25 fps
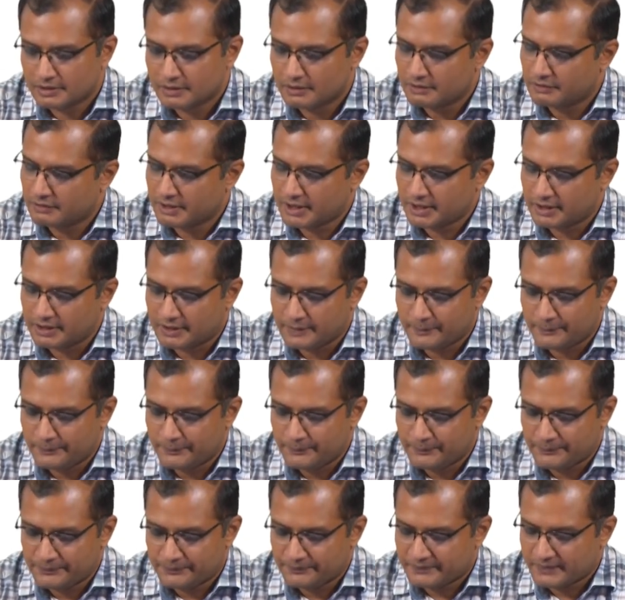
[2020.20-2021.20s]
Okay.
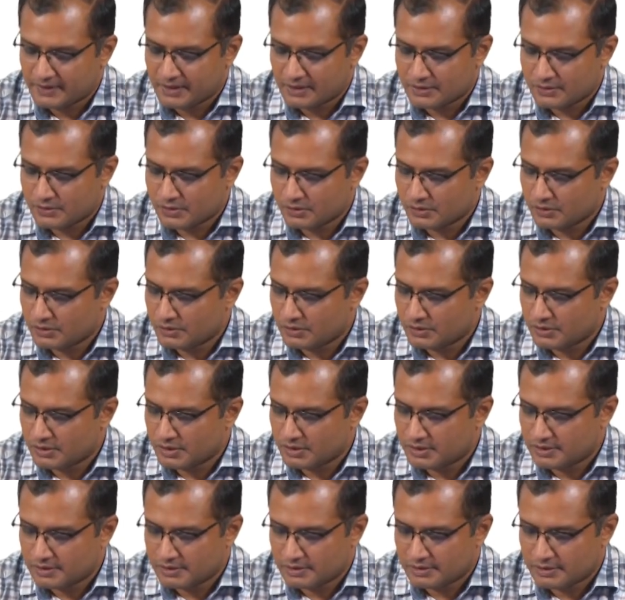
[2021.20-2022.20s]
So,
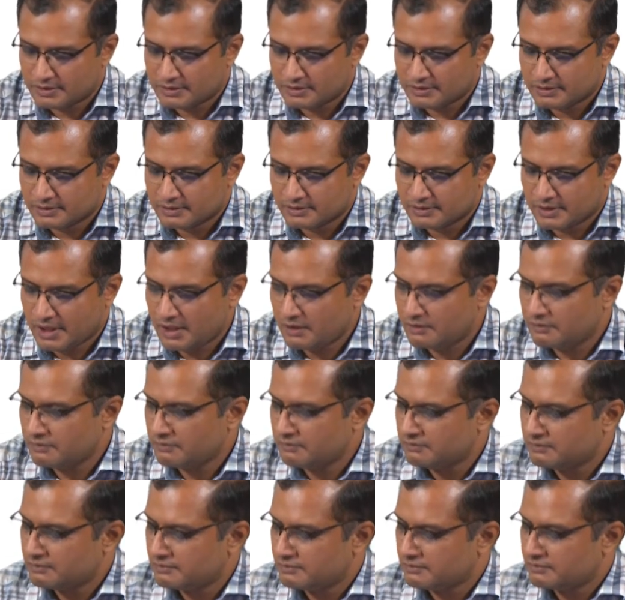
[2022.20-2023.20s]
now
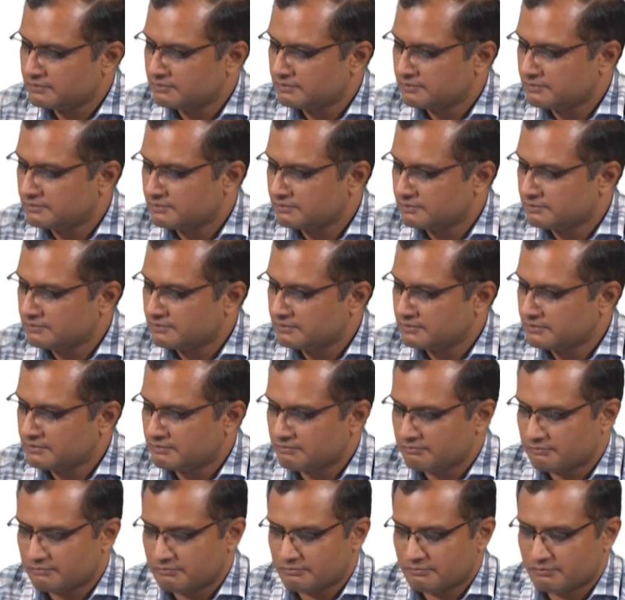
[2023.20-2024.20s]

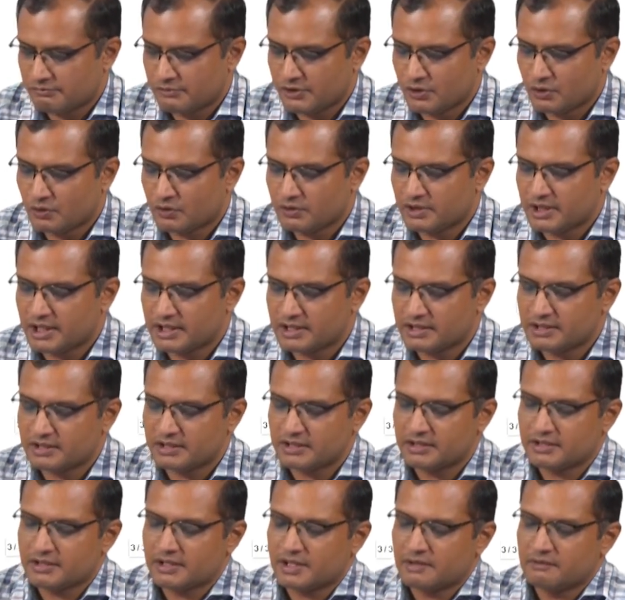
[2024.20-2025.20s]
we know that
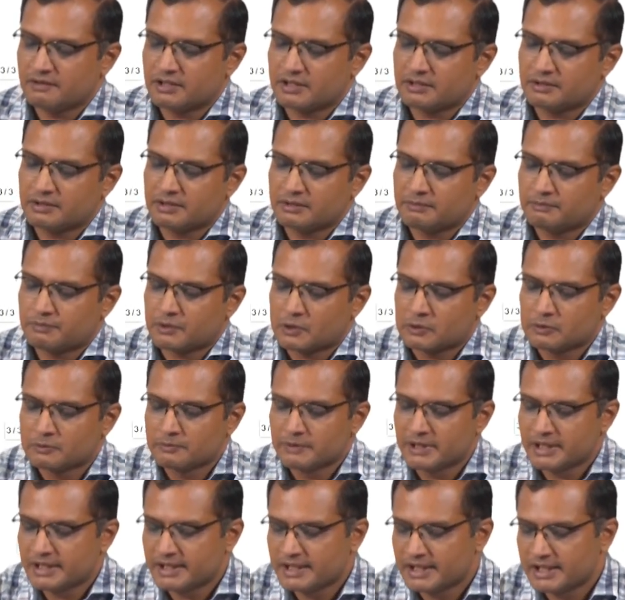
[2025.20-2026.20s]
our
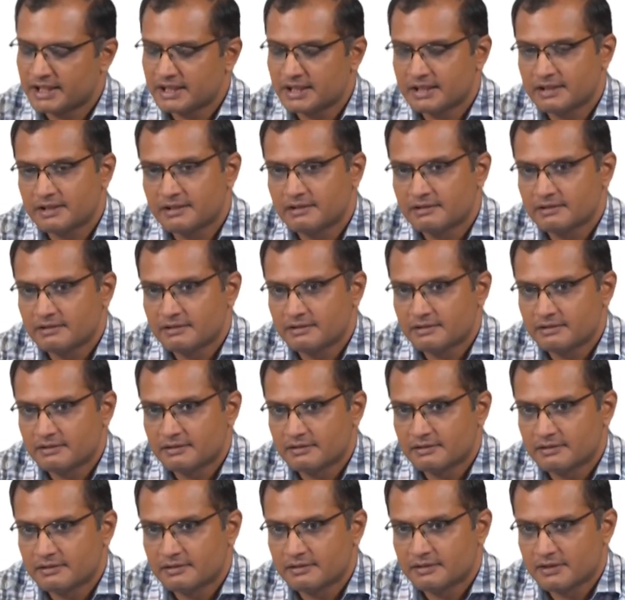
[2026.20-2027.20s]
probability
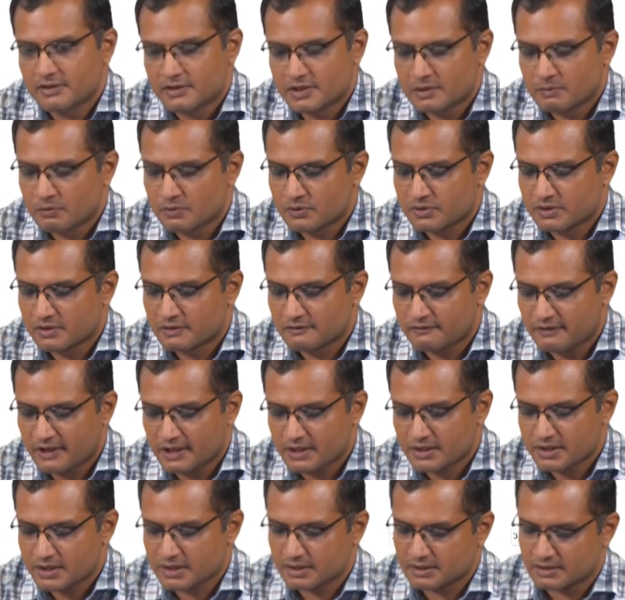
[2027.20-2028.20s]
distribution
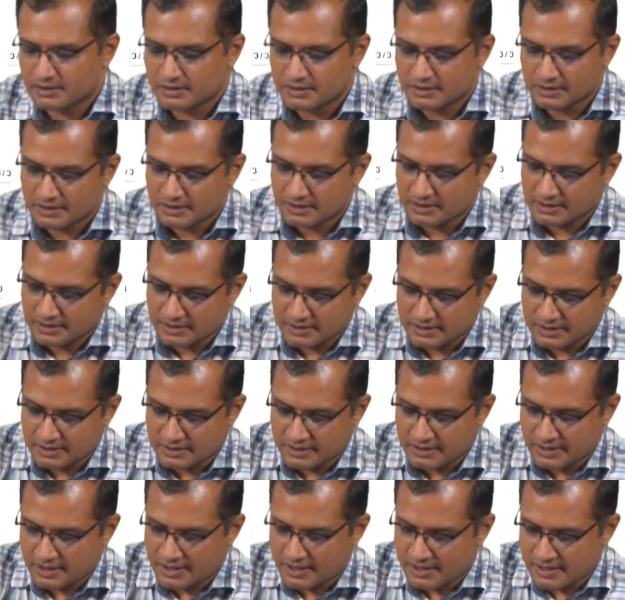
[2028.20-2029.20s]
function
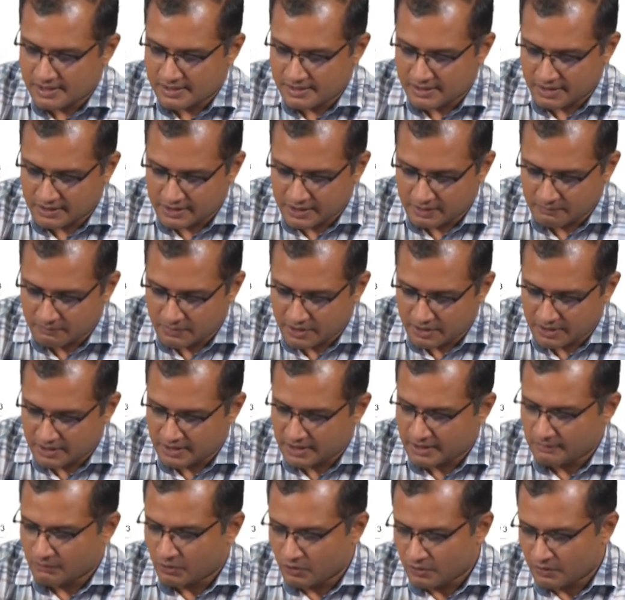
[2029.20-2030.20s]
is nothing but I
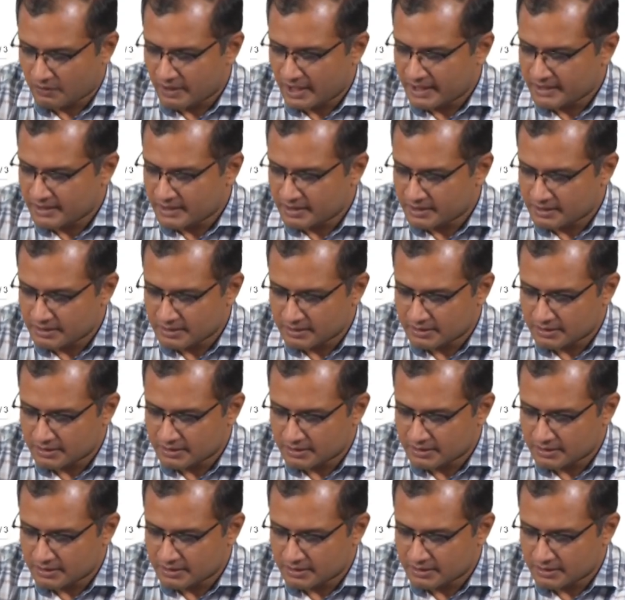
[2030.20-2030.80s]
am going to write it